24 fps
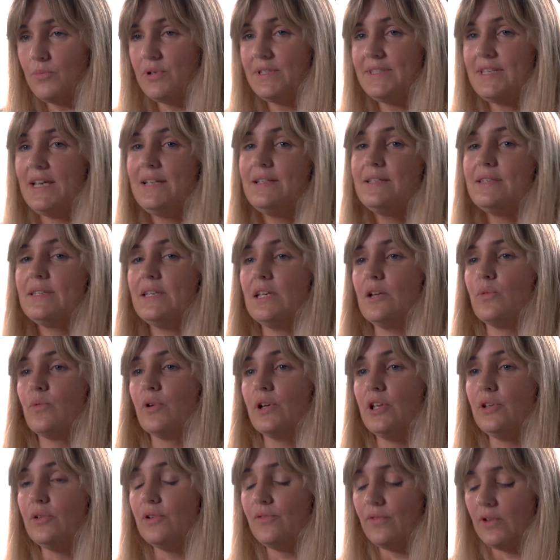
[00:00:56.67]
Presenting what
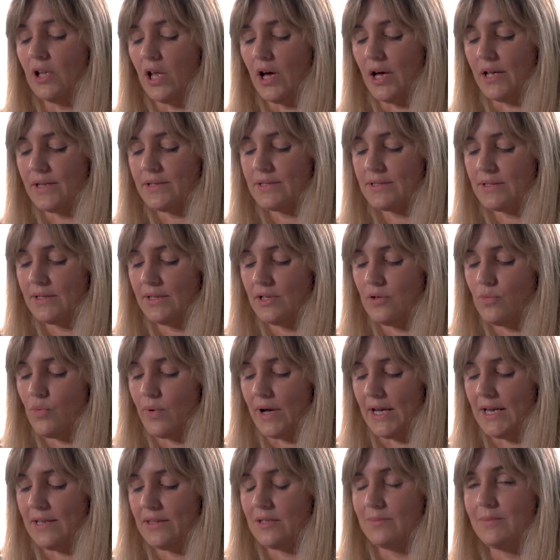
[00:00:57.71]
you have learned in a
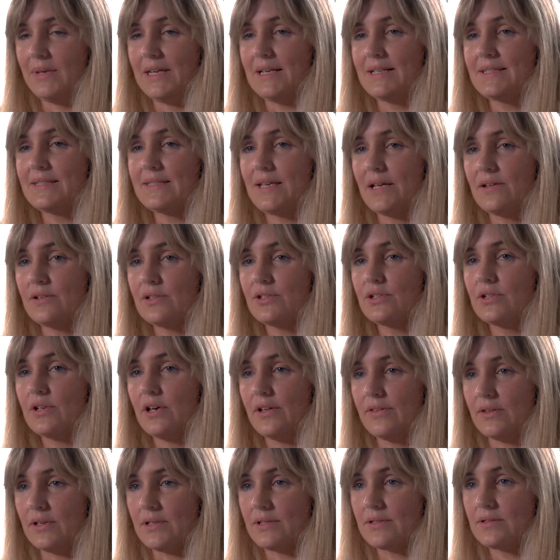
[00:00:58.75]
way that makes sense to
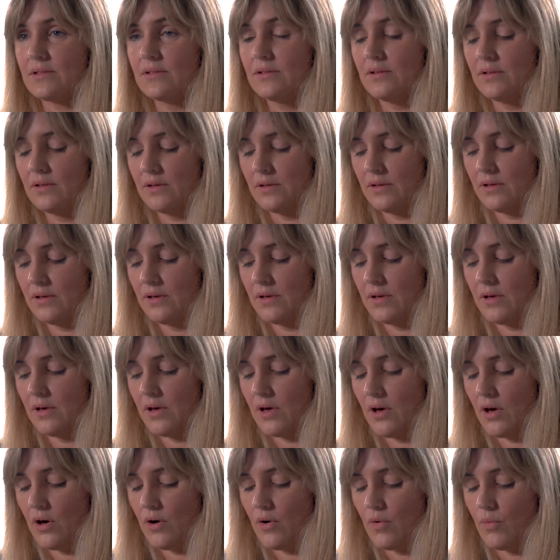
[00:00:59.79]
others,
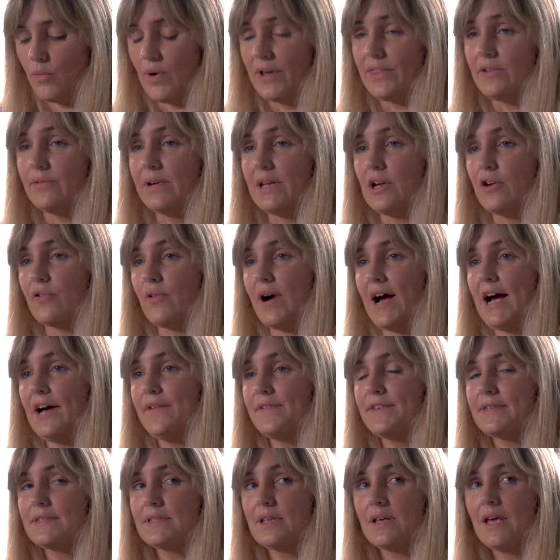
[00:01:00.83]
whether in
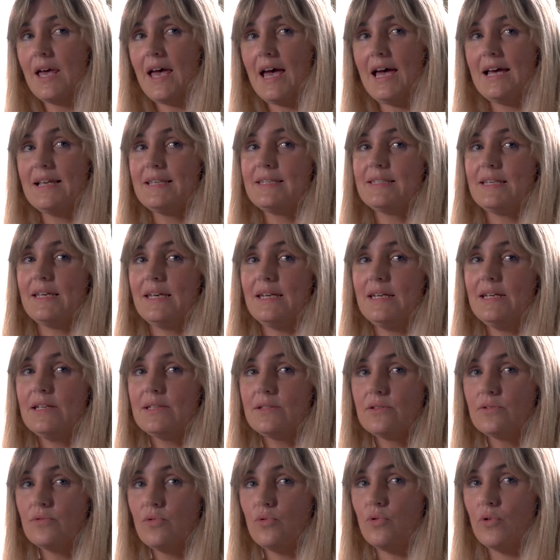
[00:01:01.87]
graphs,
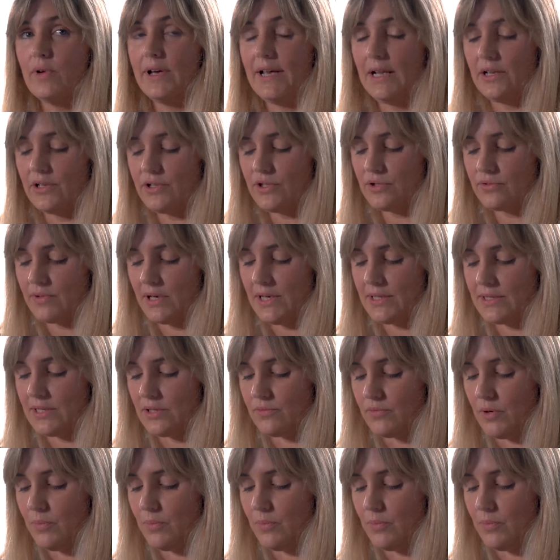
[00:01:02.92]
essays or illustrated